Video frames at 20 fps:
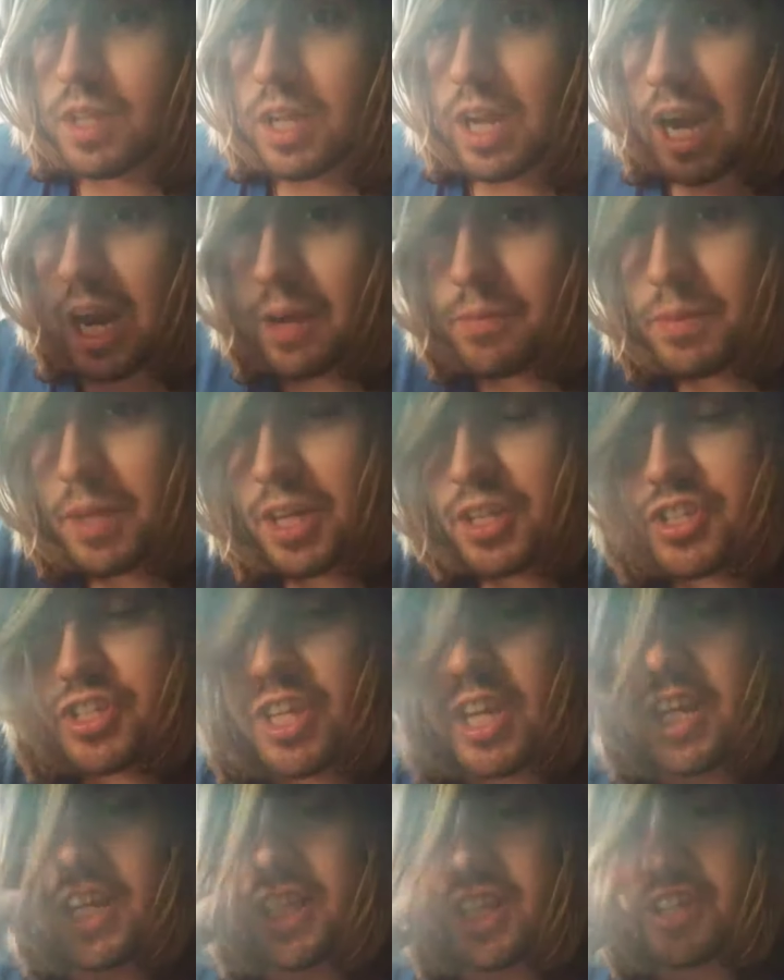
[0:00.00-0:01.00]
I'm not
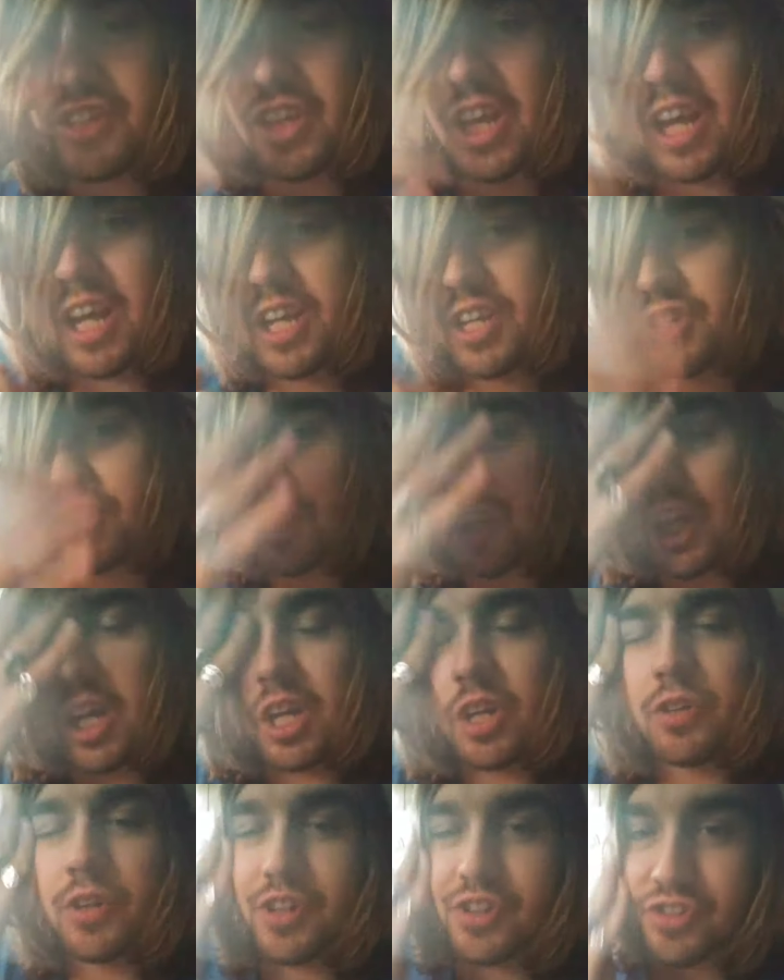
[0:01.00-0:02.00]
saying this as a
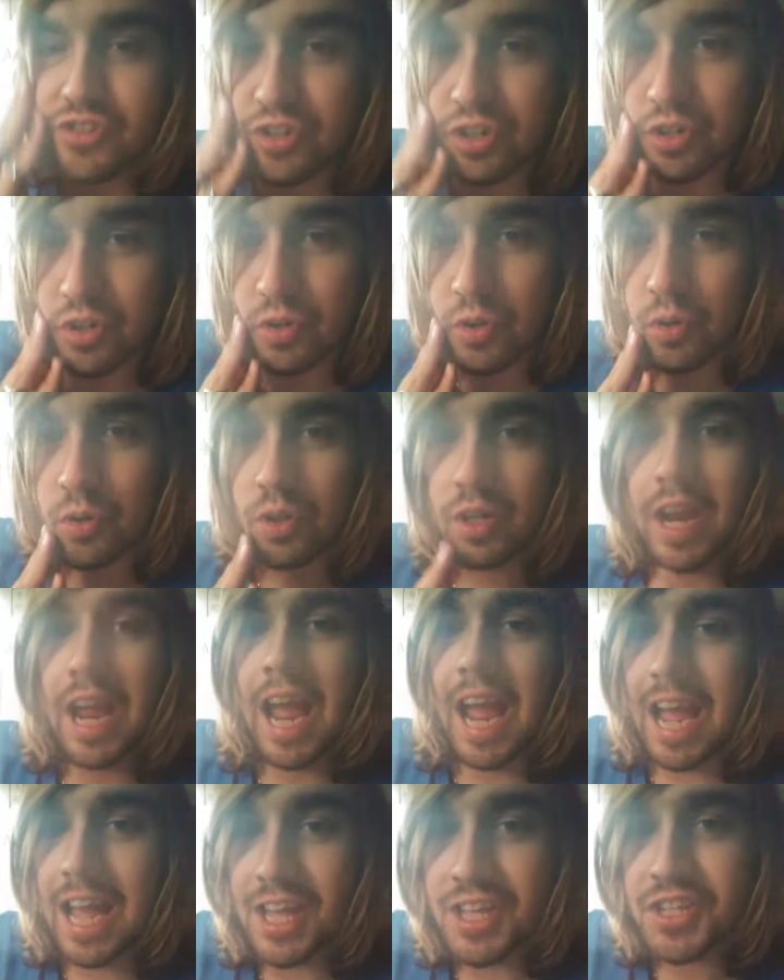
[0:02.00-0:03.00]
Christian, or
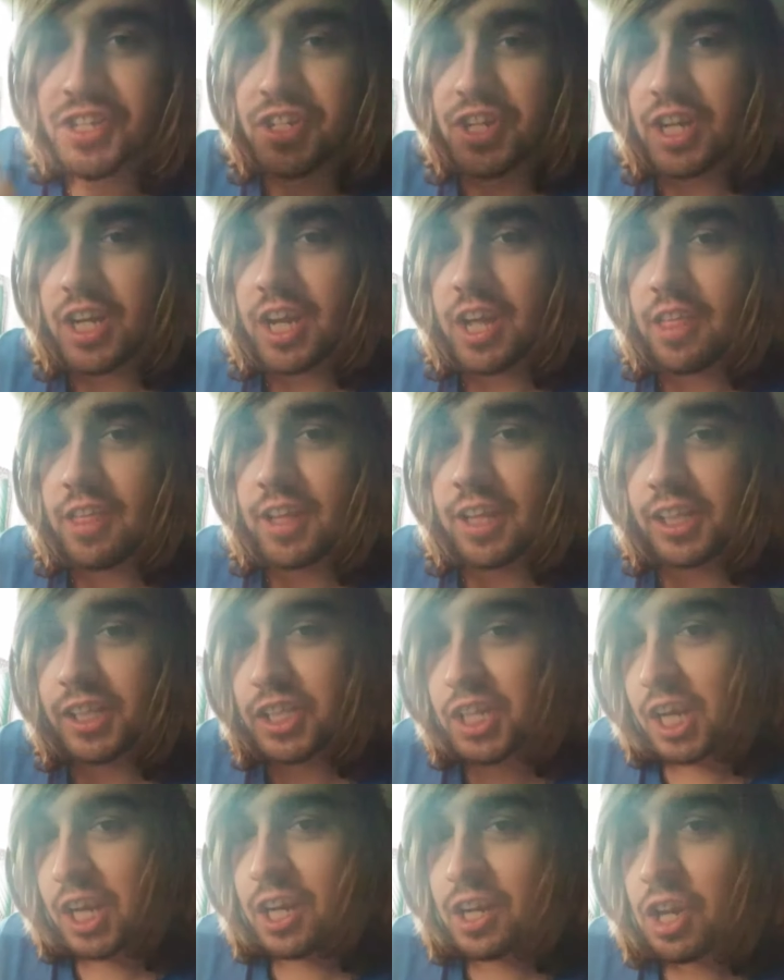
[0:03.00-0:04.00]
as a
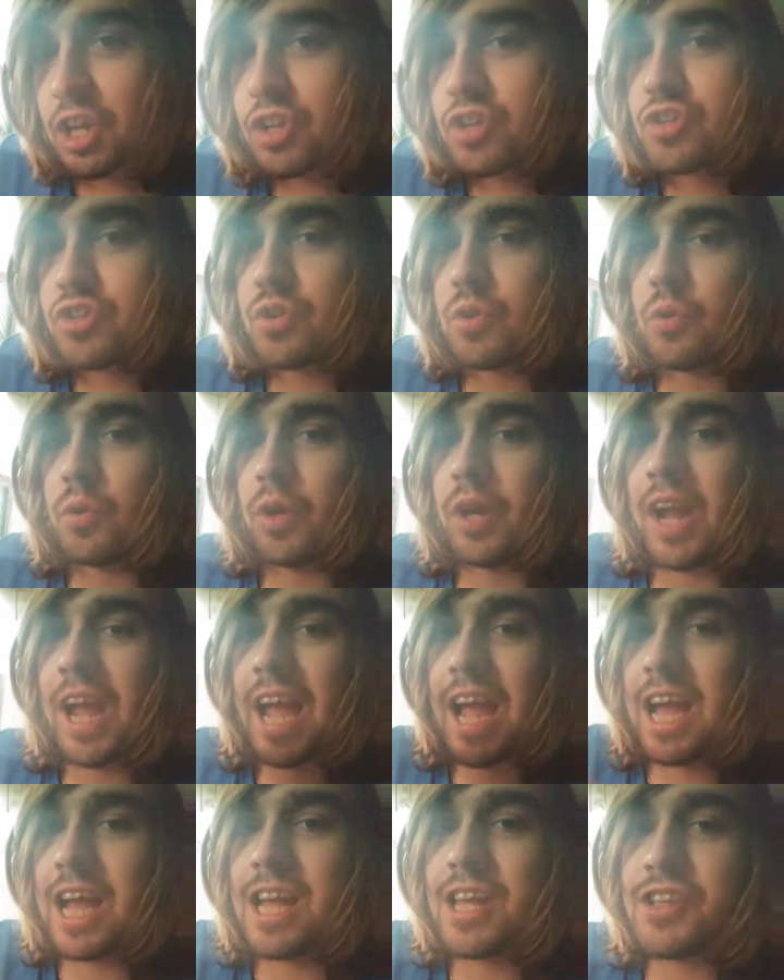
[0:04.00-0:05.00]
Satanist, or
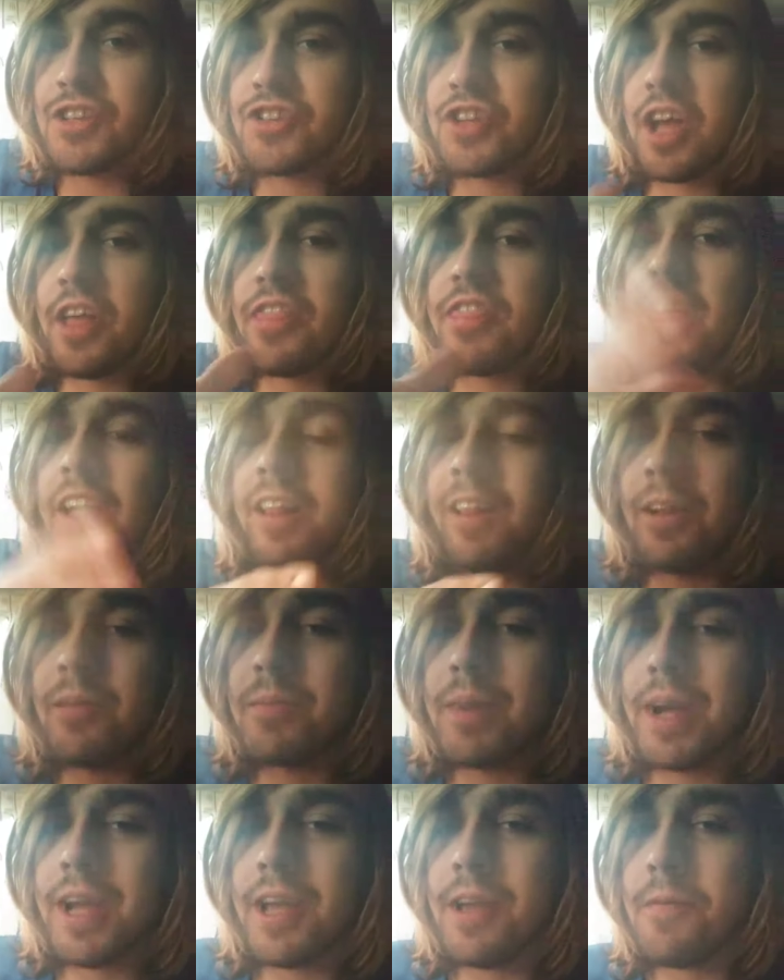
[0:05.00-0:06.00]
as a
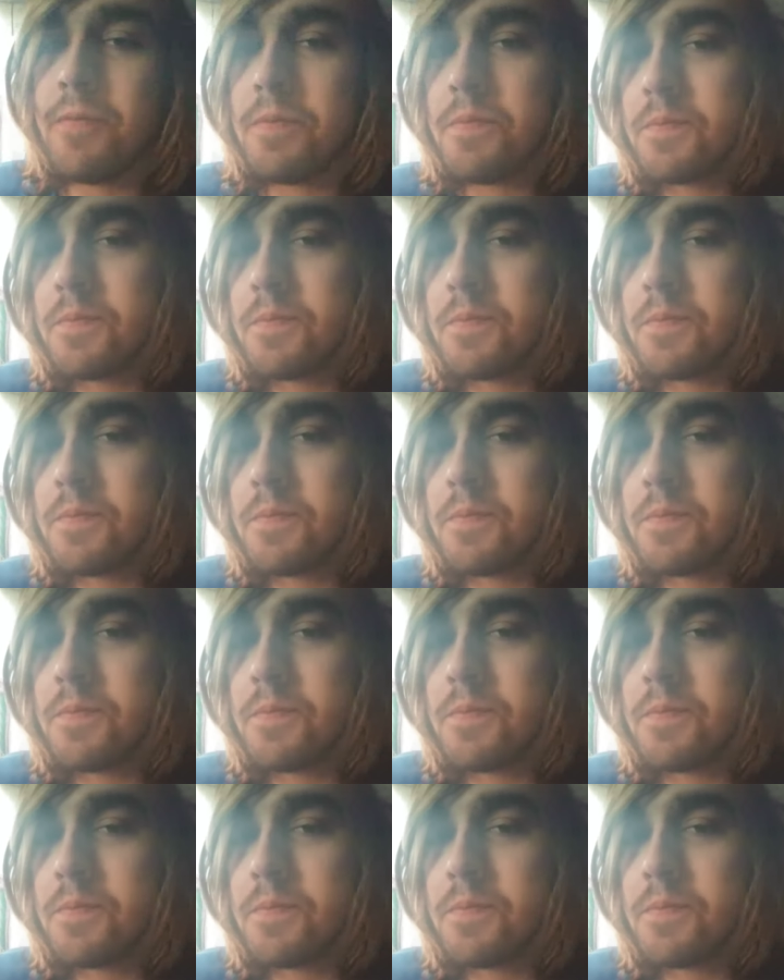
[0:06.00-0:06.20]
Thelemite.